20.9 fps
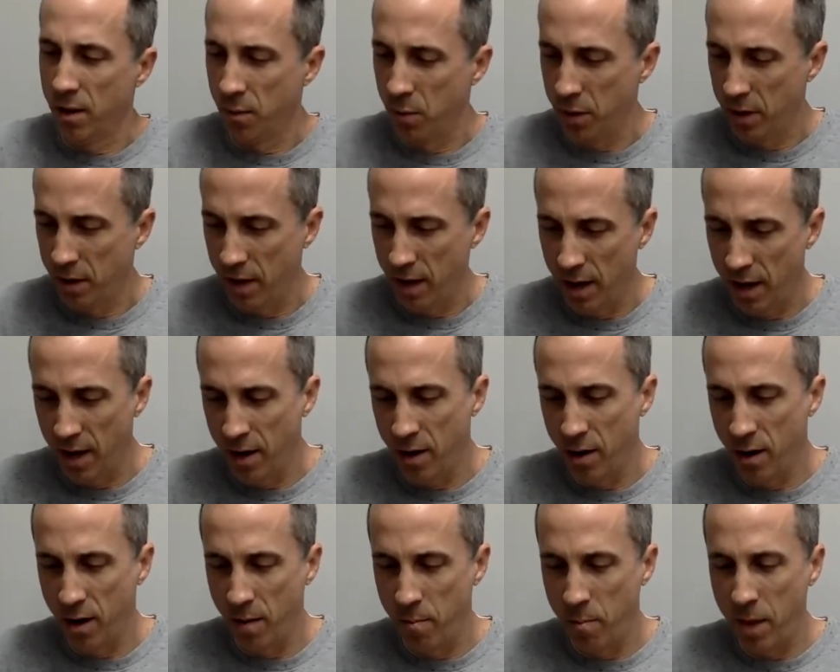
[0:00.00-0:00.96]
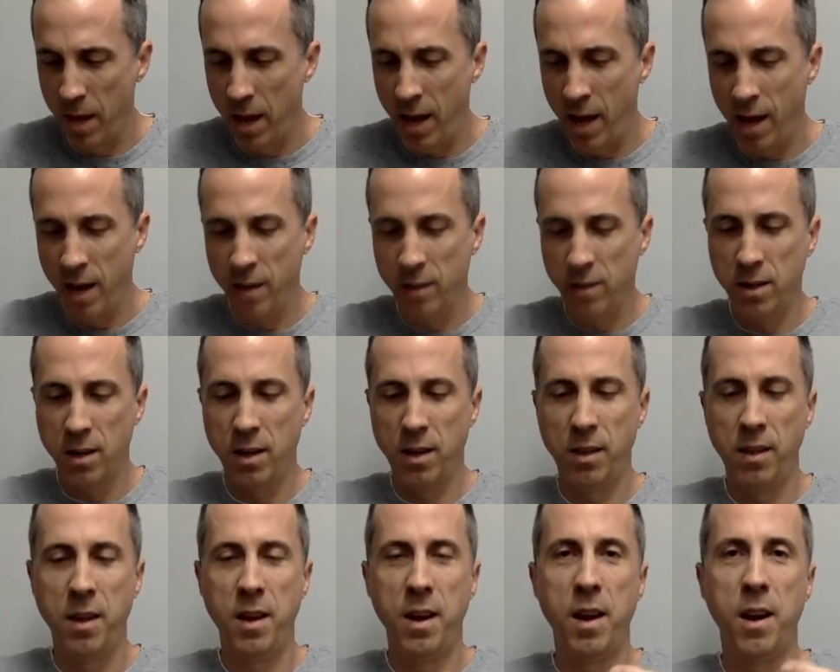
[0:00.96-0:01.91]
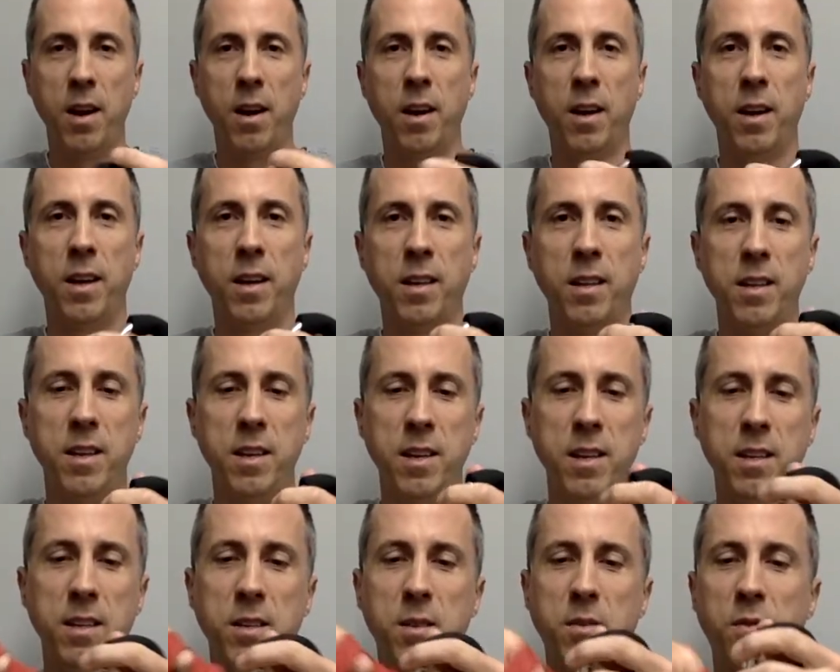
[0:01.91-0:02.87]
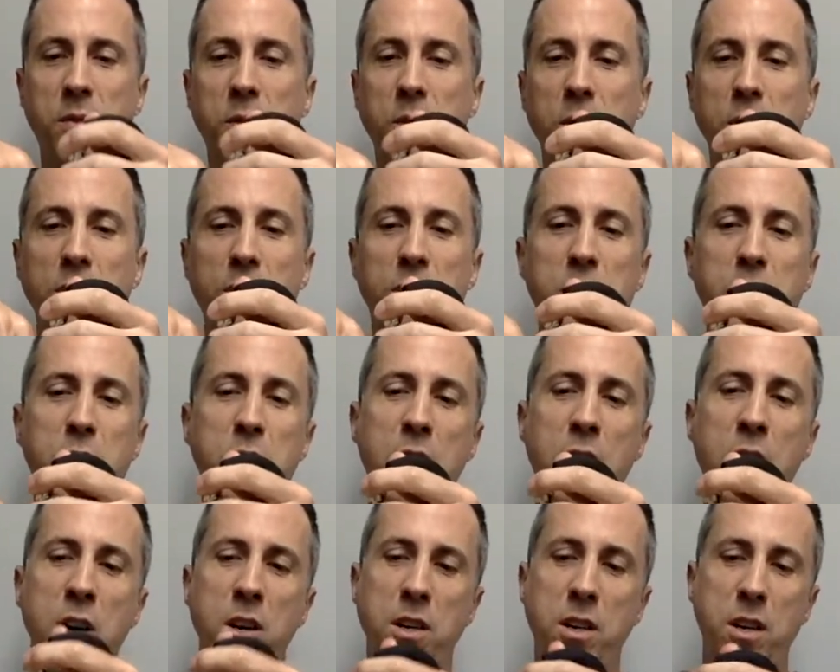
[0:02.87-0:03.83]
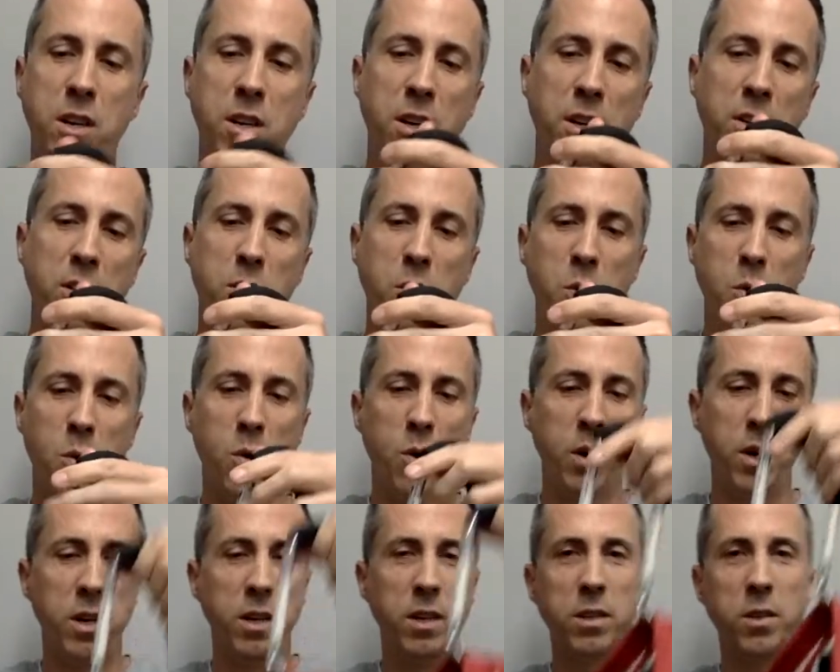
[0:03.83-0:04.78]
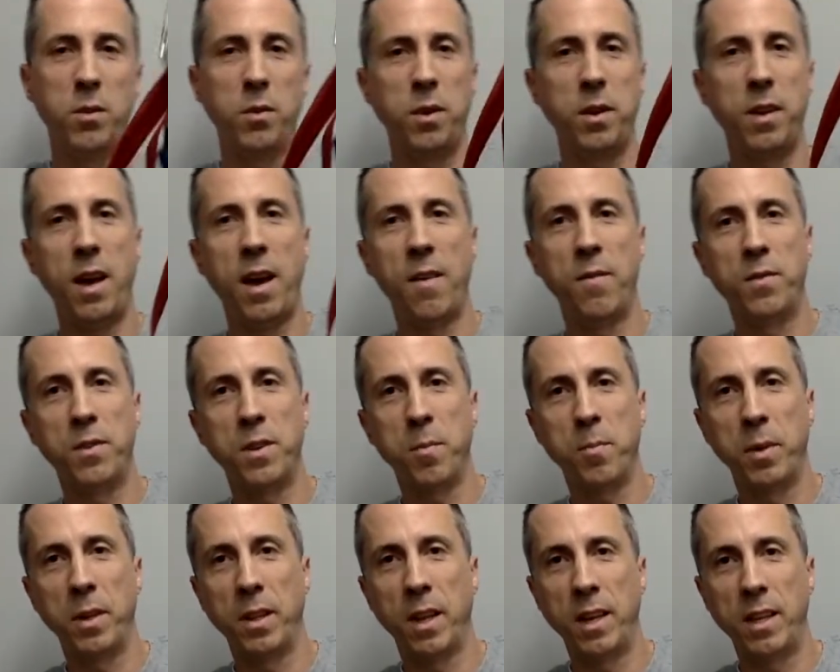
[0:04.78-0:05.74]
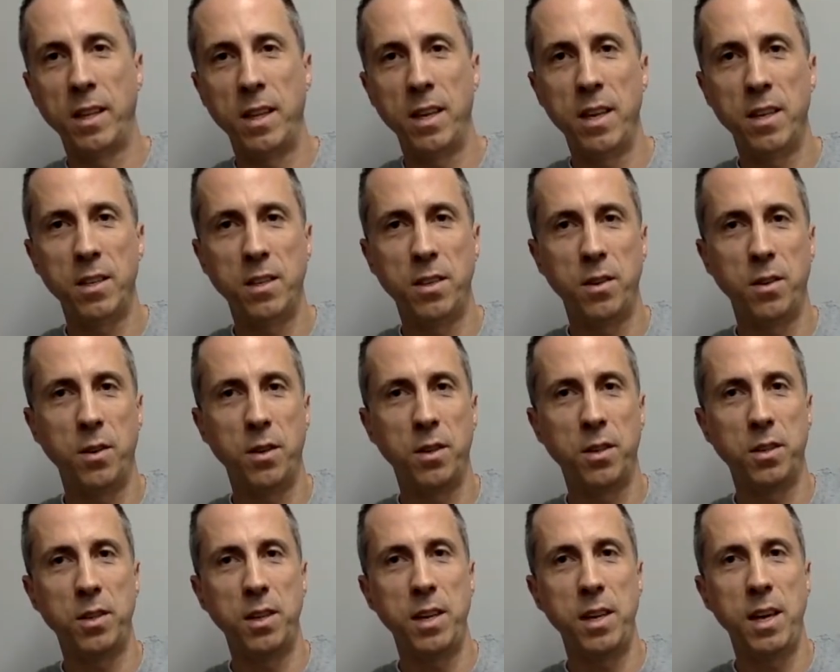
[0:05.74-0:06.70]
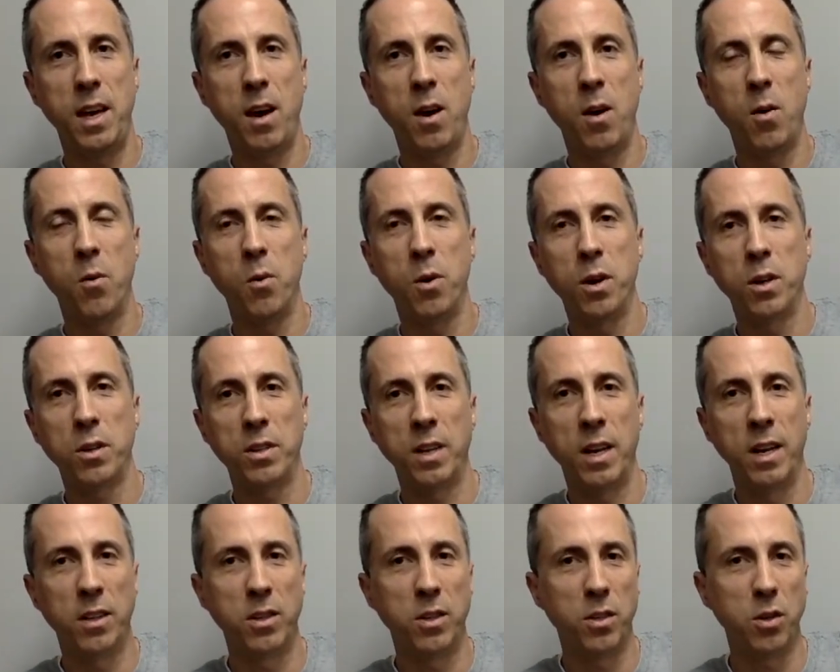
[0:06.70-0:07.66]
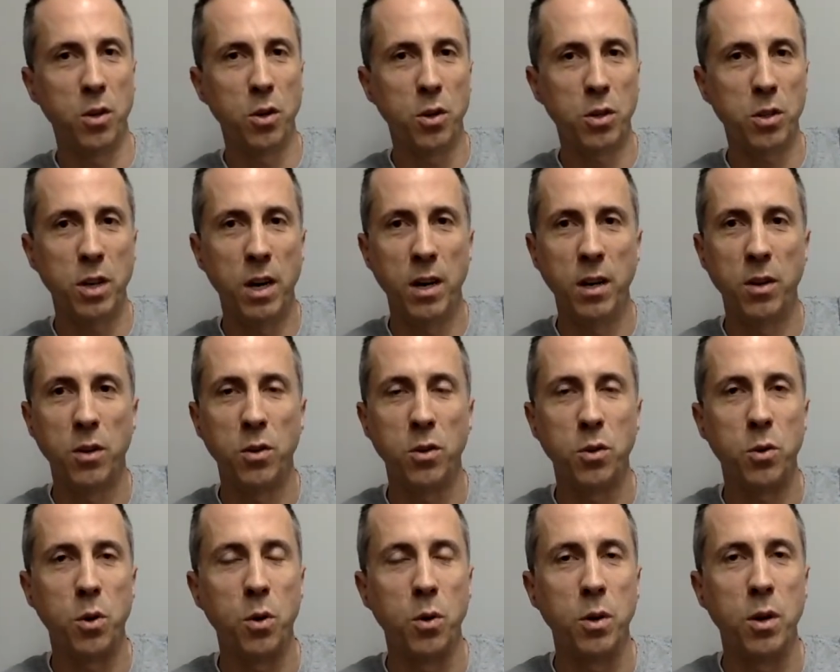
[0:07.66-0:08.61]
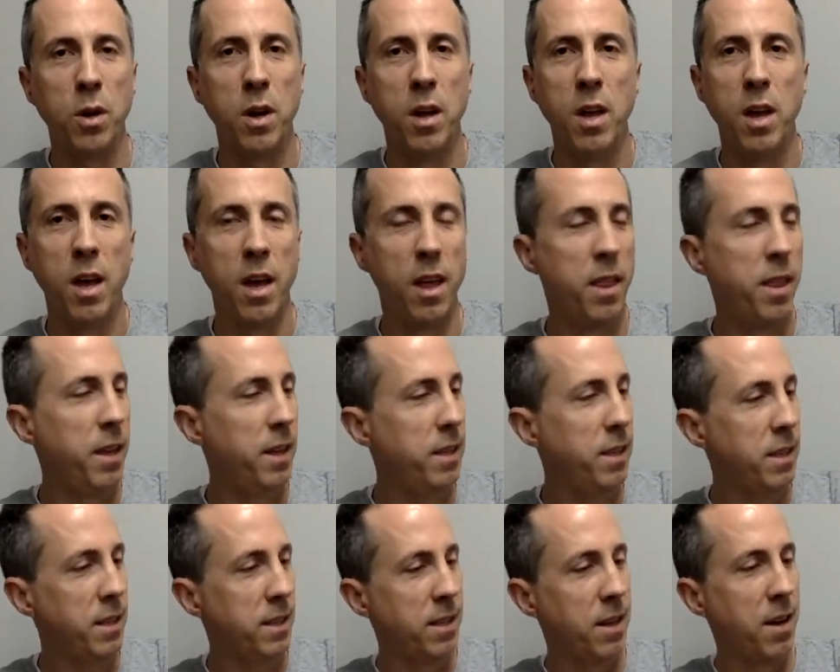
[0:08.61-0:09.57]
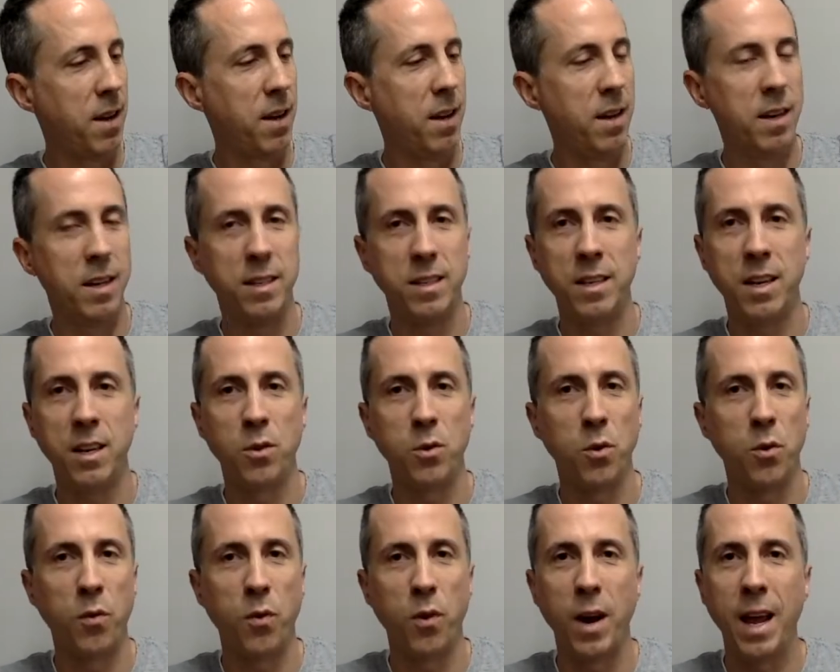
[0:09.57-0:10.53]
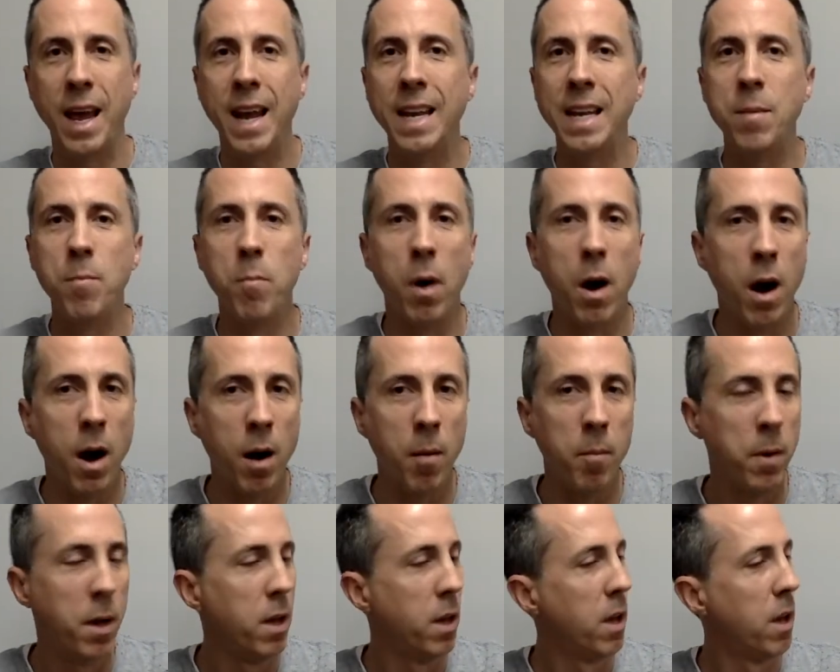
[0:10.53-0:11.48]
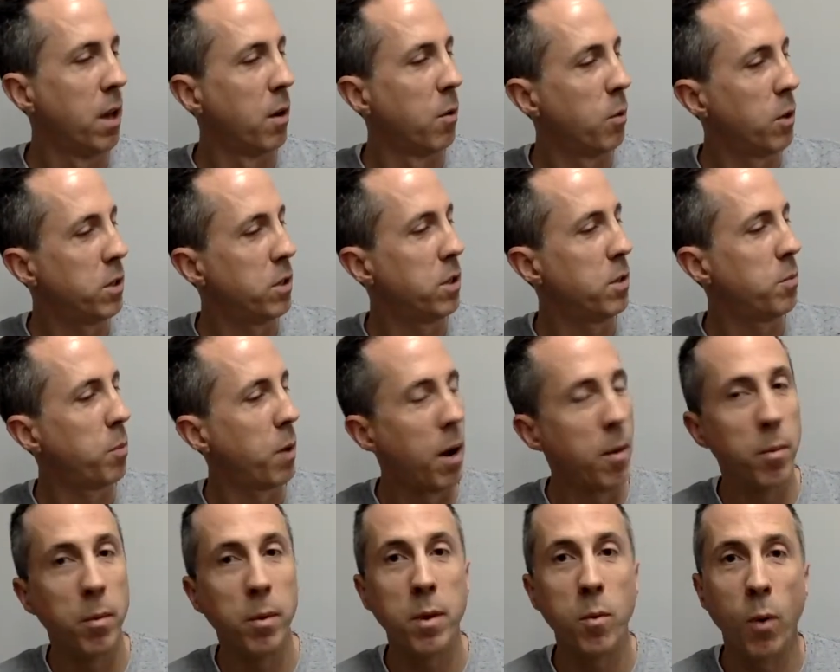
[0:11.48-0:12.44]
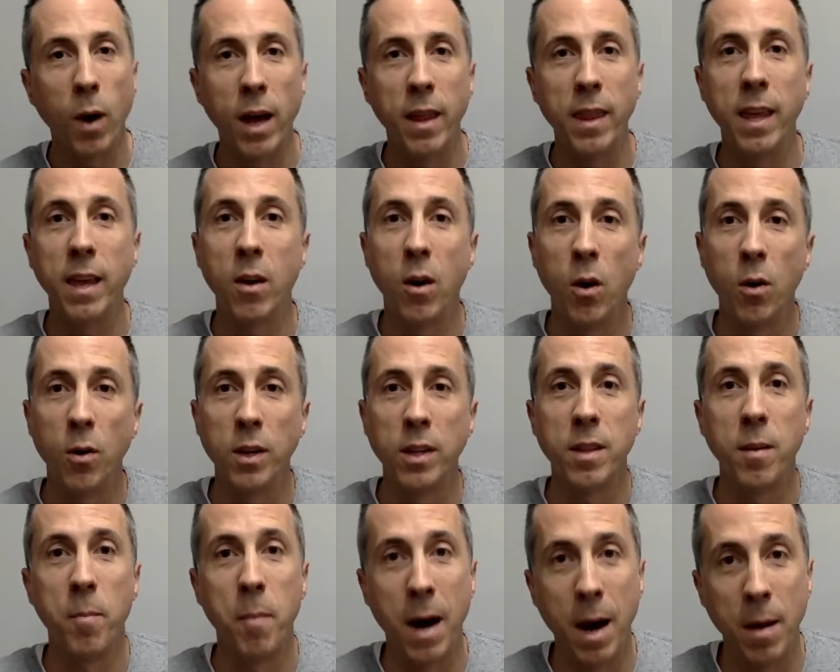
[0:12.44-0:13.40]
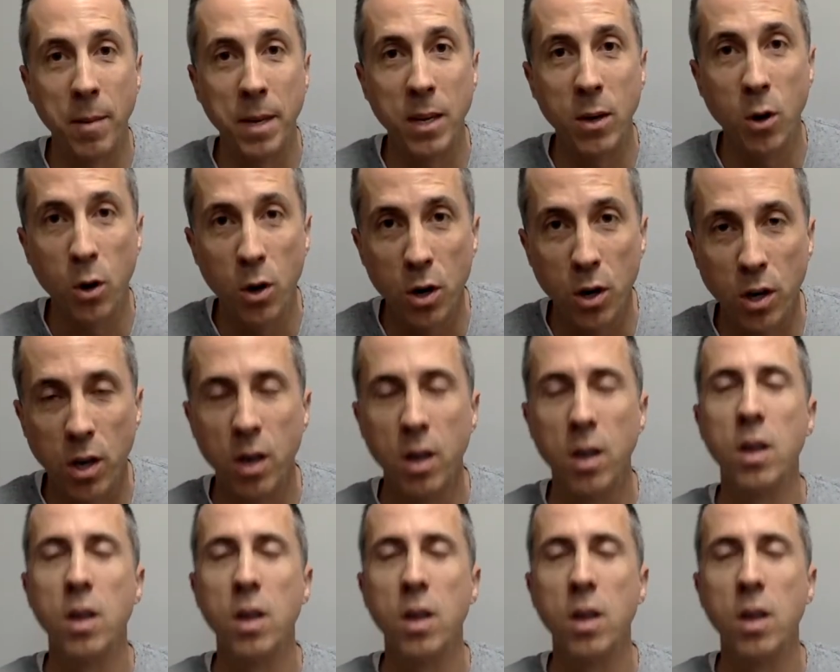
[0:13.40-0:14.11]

We had our bags on there like this, full of junk and toys. So you have something like this. You can see how it works, and it just hooks onto your stroller. This is an essential for any mom, which is probably why they called it the mommy hook.